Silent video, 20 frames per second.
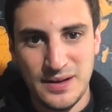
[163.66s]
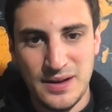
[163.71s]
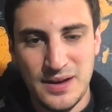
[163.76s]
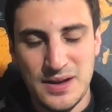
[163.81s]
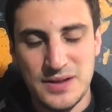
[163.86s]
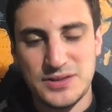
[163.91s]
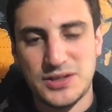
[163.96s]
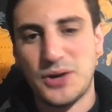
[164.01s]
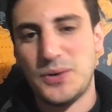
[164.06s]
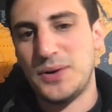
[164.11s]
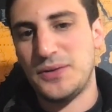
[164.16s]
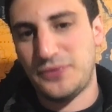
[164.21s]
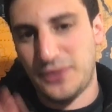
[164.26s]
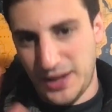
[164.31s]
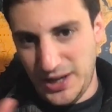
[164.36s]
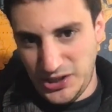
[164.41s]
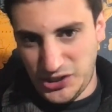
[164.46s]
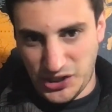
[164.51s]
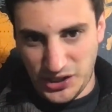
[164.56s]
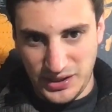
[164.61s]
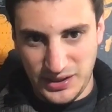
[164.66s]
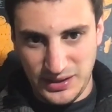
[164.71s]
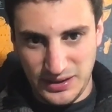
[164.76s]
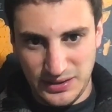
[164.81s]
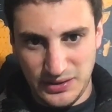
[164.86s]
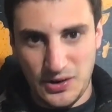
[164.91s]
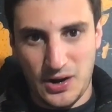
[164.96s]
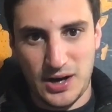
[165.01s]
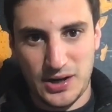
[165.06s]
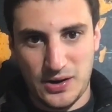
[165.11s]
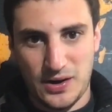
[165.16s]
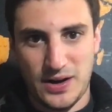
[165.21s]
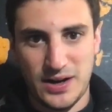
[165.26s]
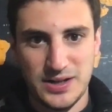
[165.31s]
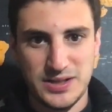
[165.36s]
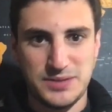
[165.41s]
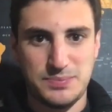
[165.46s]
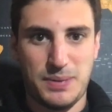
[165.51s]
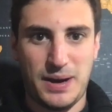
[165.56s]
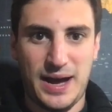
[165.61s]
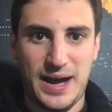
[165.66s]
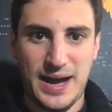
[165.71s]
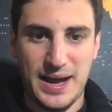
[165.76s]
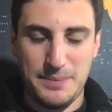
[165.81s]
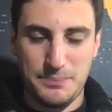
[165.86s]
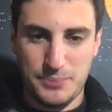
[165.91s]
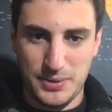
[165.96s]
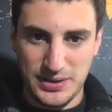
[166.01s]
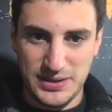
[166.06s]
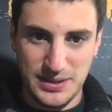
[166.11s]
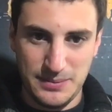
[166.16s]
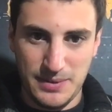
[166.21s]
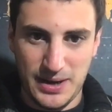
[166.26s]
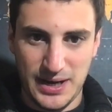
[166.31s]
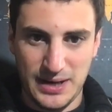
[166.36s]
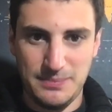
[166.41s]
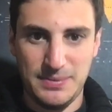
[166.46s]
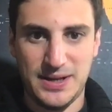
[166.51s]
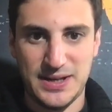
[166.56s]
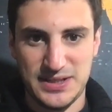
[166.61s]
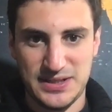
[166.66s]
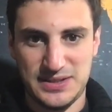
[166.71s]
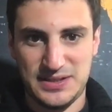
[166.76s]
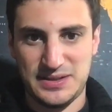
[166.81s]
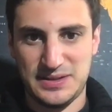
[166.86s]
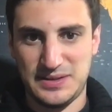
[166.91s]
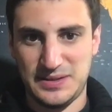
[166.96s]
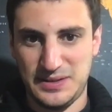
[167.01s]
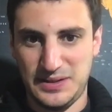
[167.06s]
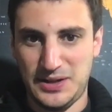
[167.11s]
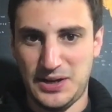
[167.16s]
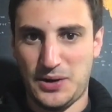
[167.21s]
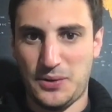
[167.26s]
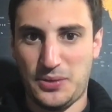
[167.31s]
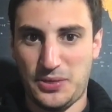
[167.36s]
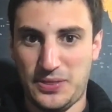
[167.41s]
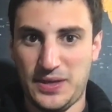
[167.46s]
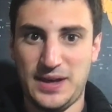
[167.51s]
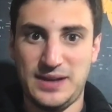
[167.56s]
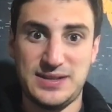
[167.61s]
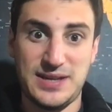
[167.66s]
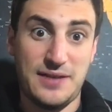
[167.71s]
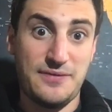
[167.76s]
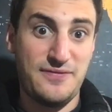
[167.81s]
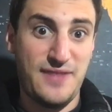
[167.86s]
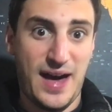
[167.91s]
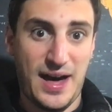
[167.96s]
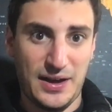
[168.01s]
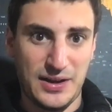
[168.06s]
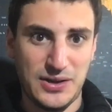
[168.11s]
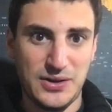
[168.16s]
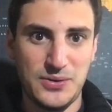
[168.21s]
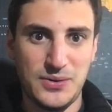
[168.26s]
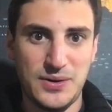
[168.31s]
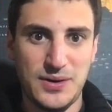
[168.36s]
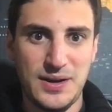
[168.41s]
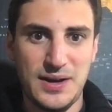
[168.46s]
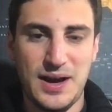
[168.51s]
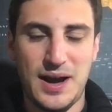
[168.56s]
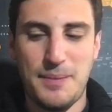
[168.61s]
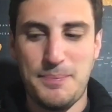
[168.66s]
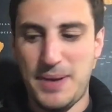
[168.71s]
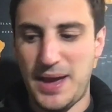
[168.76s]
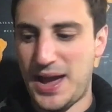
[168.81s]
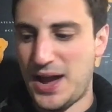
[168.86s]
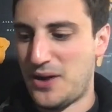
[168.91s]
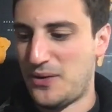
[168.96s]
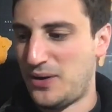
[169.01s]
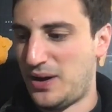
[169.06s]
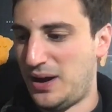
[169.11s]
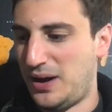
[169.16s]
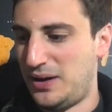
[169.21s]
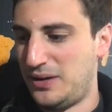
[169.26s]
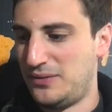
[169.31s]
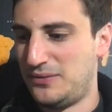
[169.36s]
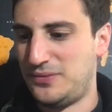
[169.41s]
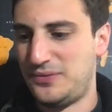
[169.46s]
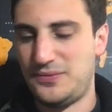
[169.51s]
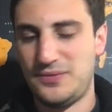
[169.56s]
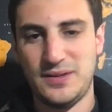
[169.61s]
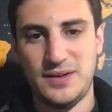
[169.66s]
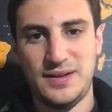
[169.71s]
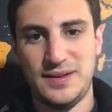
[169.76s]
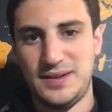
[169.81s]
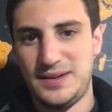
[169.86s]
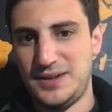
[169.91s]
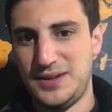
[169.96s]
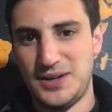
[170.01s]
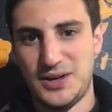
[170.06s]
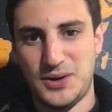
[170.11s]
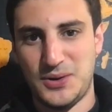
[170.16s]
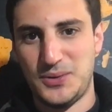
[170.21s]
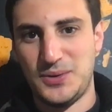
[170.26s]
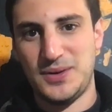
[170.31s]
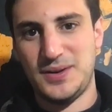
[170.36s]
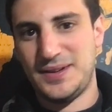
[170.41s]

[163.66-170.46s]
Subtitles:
So inflation, not caused by printing money, because, things have value. A pair of, a